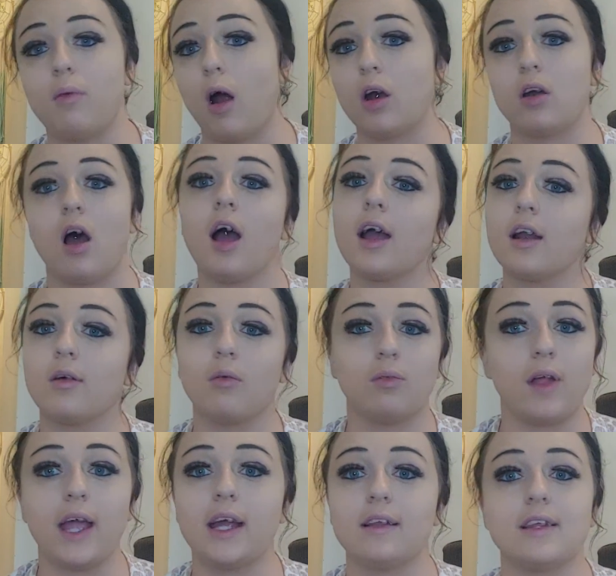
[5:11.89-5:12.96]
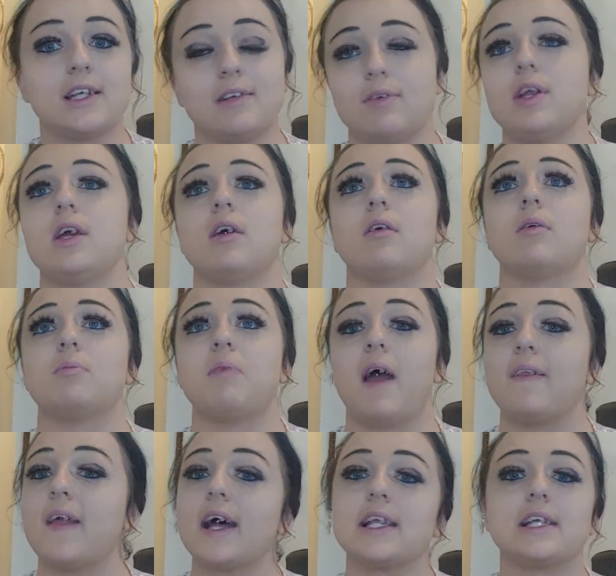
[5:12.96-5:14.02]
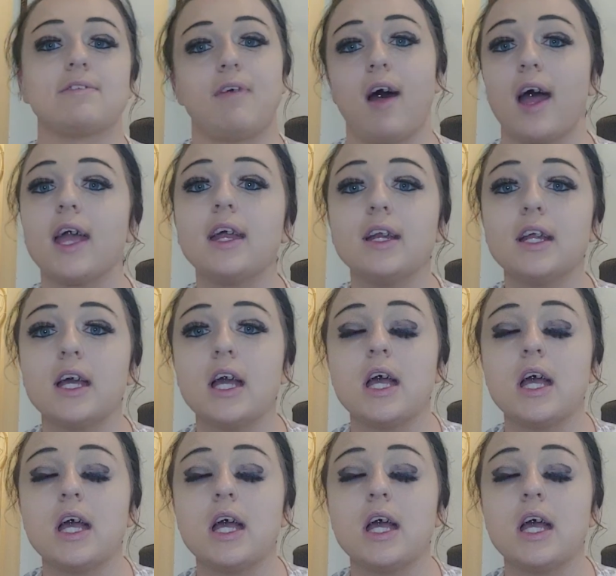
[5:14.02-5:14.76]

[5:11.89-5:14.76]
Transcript: are not going to like this video, and that's fine.